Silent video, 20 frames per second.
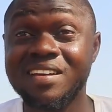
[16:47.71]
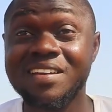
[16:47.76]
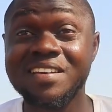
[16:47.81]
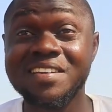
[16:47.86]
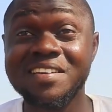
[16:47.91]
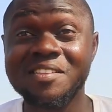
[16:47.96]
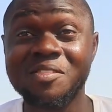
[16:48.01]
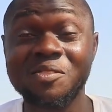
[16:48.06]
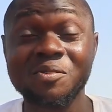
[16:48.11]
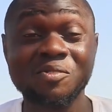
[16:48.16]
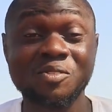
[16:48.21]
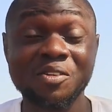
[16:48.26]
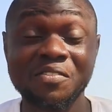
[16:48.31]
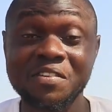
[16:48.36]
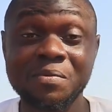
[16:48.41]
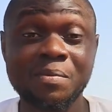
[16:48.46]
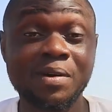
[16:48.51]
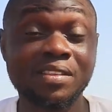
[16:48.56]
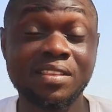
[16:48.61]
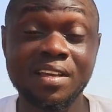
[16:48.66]
The truth of
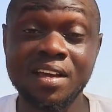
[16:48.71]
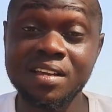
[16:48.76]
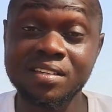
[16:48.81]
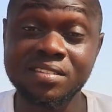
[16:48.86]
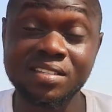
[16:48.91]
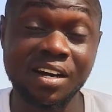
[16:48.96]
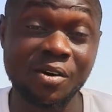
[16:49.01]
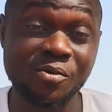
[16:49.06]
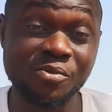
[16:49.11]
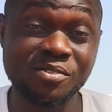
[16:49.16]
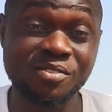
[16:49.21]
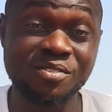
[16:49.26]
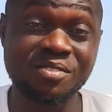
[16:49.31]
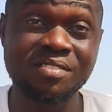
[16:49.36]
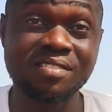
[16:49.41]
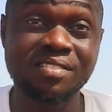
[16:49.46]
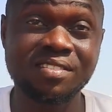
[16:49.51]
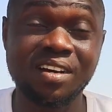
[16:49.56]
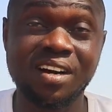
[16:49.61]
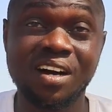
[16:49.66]
the matter is I
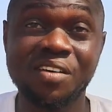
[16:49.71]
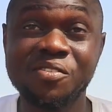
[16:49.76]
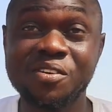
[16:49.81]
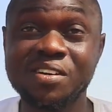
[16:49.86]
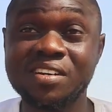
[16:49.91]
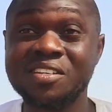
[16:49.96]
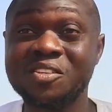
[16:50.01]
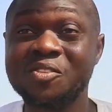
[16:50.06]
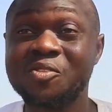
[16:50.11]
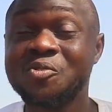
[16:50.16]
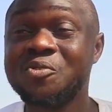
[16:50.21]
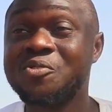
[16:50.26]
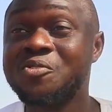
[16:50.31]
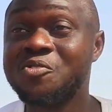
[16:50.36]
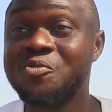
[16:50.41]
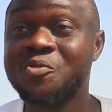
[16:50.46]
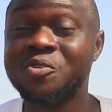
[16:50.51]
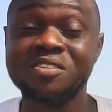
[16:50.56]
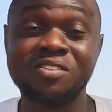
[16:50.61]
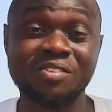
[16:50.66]
won't. I've already told
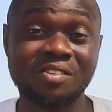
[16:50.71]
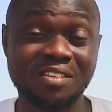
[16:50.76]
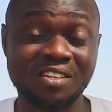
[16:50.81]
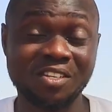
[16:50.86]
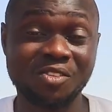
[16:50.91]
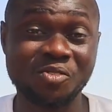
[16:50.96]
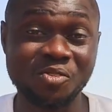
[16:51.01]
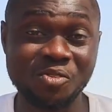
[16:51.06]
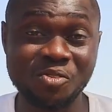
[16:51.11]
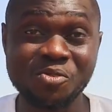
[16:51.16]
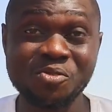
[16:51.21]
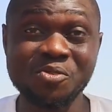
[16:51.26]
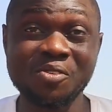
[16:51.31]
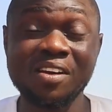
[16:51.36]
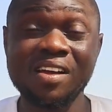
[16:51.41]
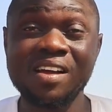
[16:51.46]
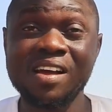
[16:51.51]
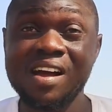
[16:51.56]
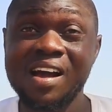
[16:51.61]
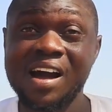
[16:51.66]
you what you need to know
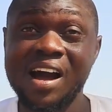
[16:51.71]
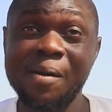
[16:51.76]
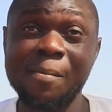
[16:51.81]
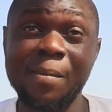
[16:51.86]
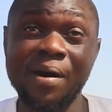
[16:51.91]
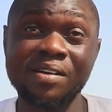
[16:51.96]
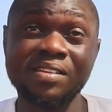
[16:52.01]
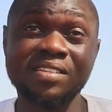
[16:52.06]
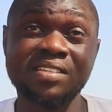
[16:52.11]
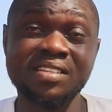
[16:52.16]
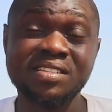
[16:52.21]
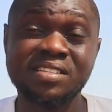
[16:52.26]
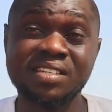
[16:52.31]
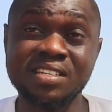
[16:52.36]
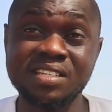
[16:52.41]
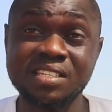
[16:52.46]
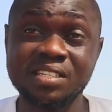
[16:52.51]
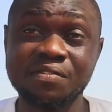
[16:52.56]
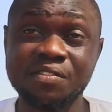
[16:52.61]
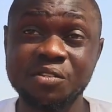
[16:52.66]
about this
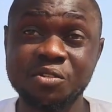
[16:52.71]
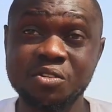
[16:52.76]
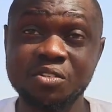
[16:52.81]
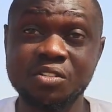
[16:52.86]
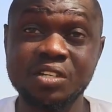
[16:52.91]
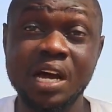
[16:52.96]
in these videos.